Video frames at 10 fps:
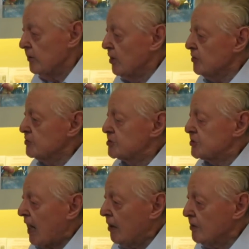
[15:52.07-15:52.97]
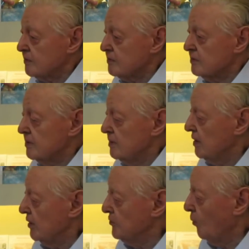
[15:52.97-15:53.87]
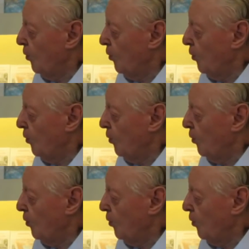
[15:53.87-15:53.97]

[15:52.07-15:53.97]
No sound in the